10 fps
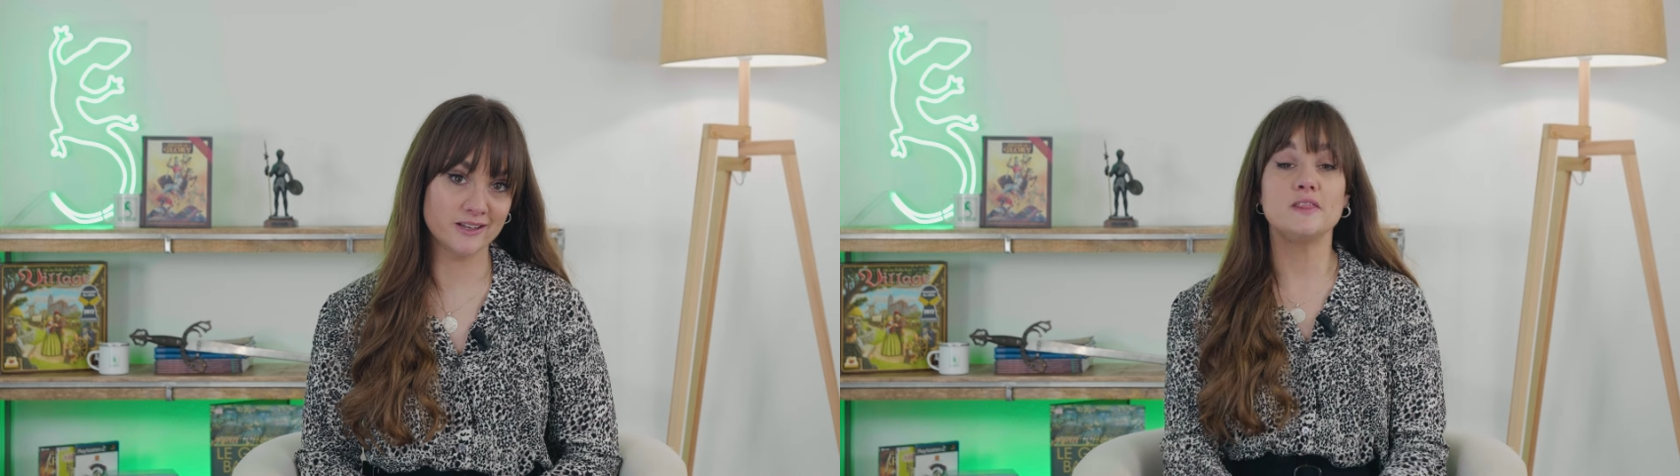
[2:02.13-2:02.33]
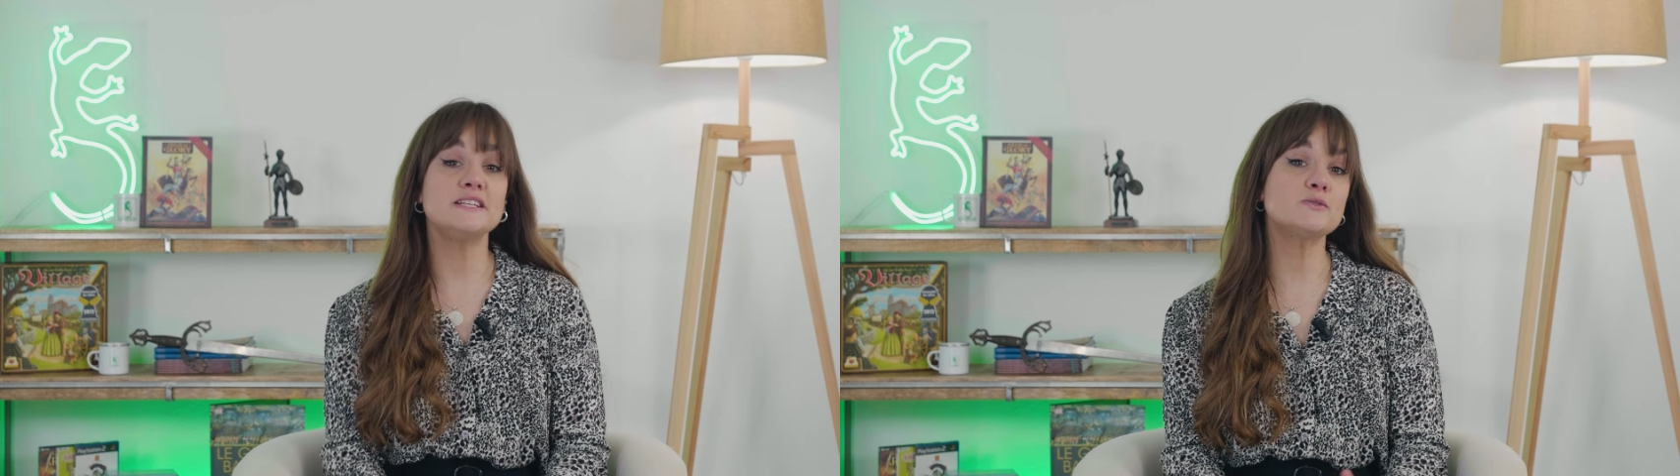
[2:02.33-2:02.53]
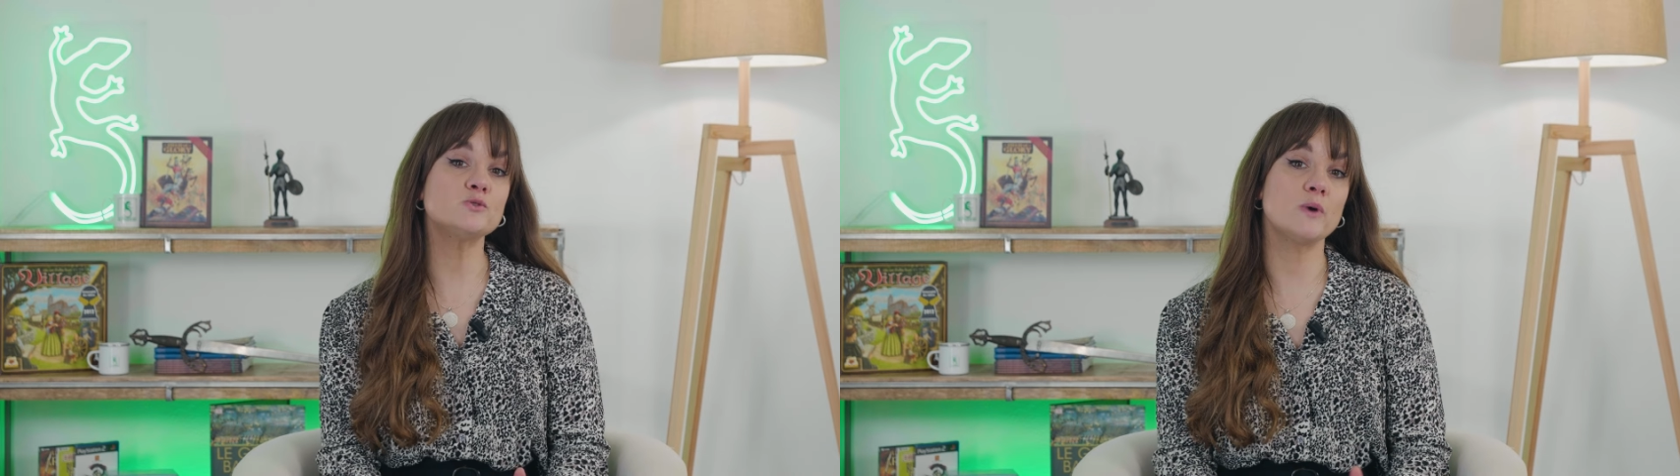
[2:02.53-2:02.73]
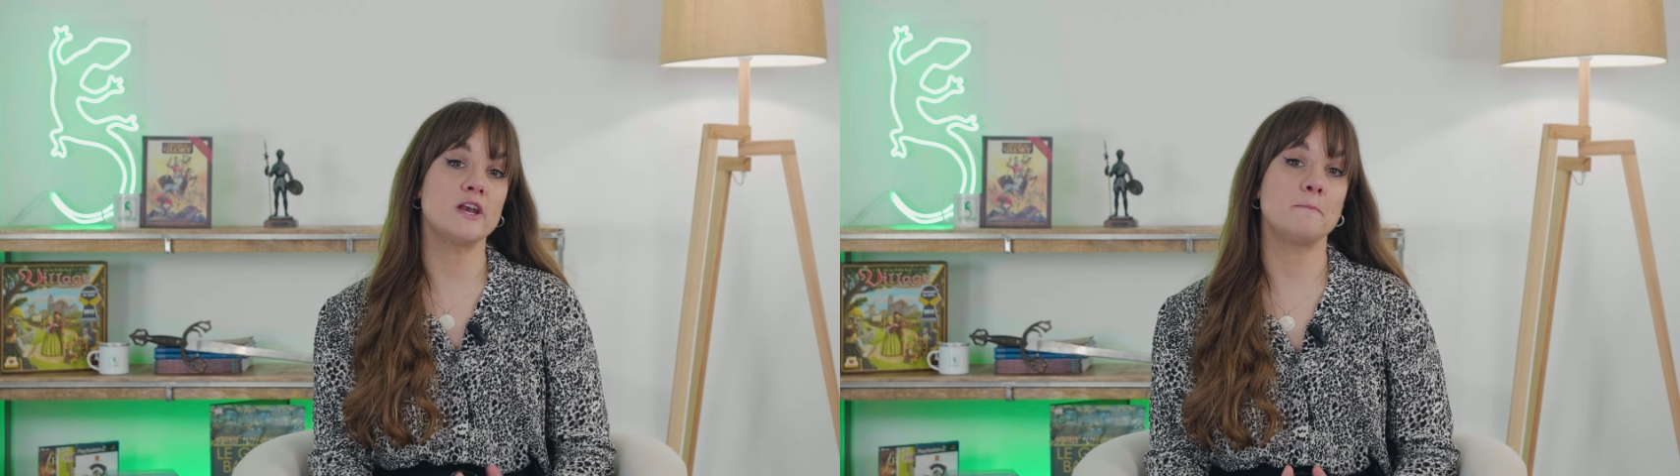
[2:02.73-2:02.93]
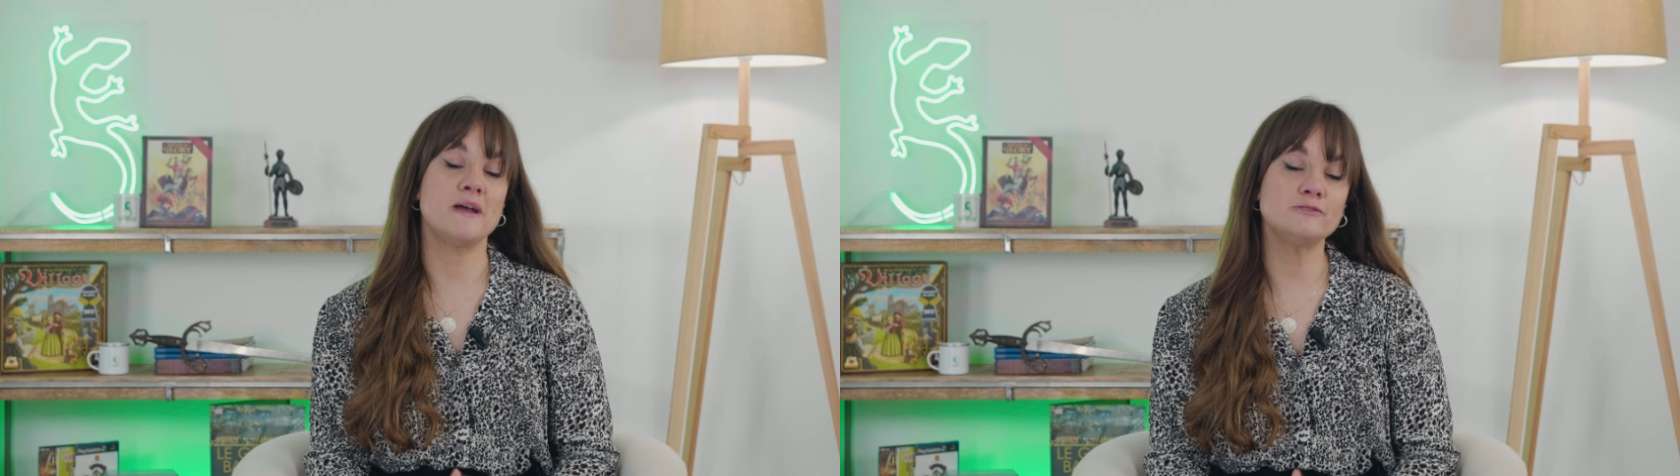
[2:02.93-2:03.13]
This was
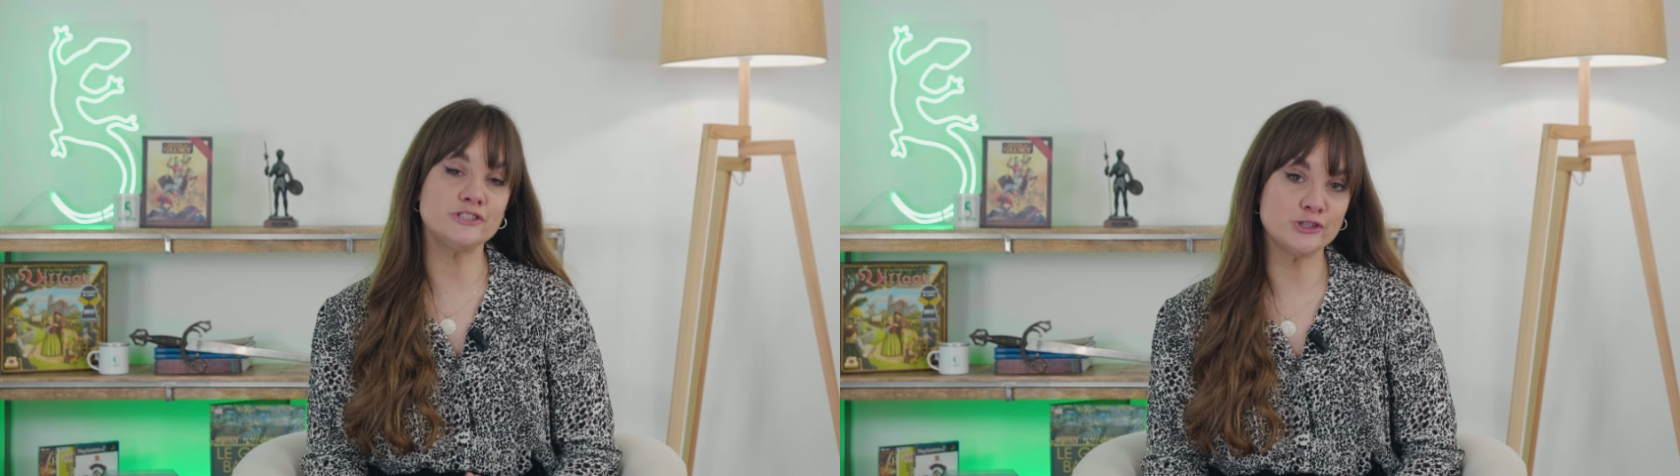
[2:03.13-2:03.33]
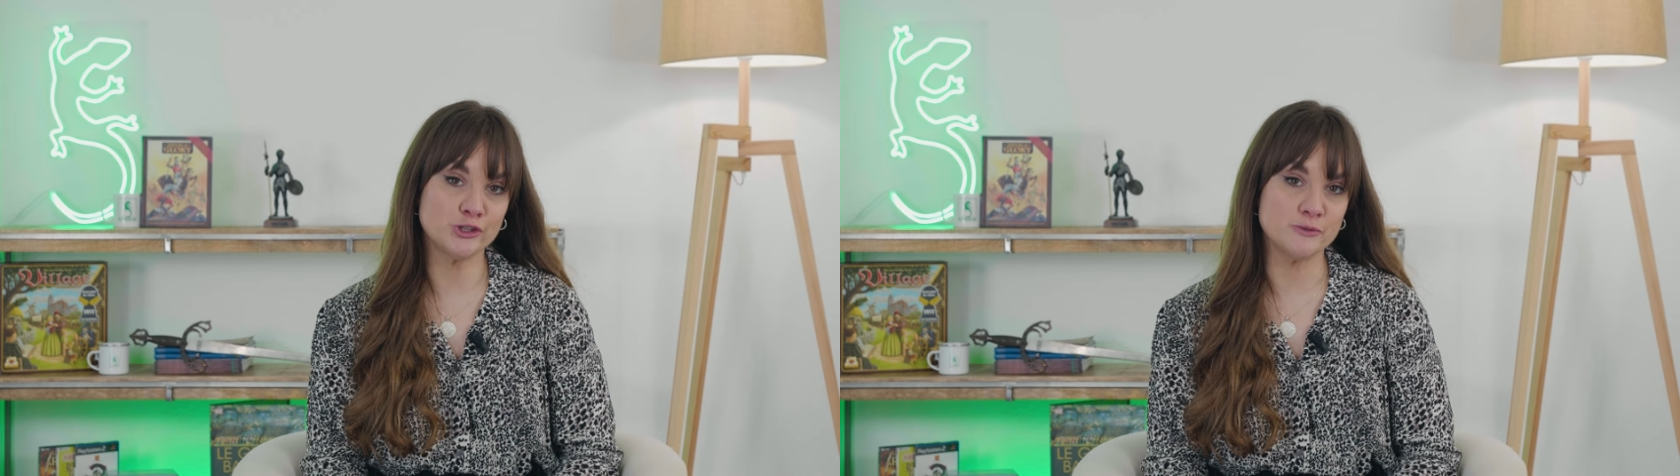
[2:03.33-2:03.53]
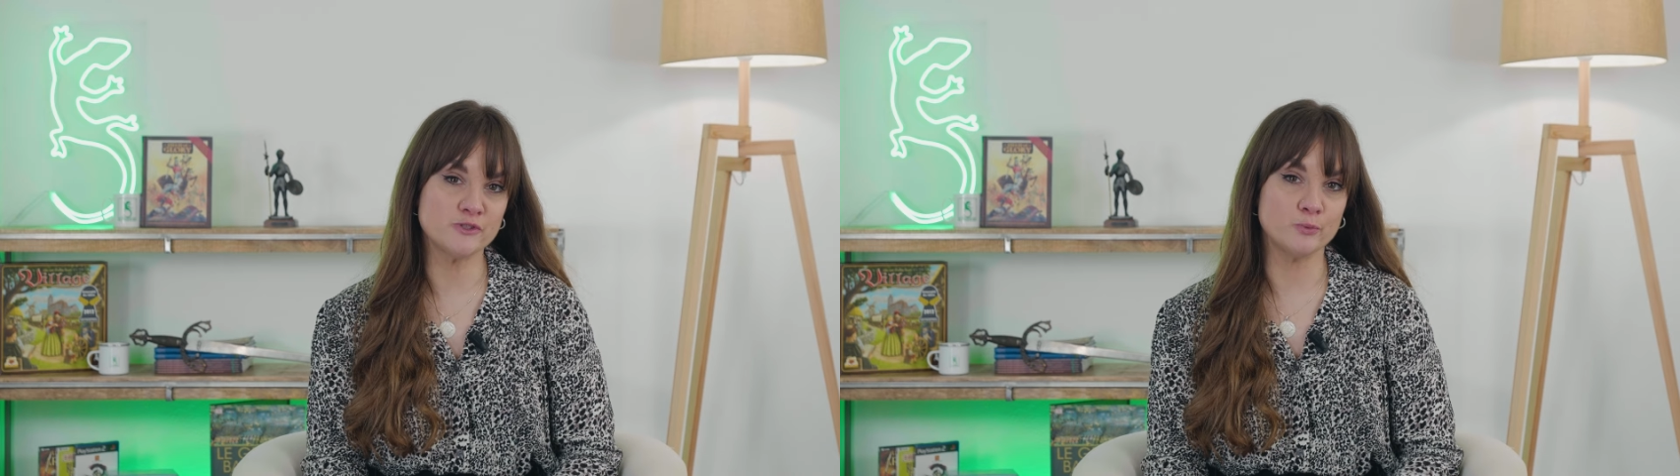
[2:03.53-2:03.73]
when mounted troops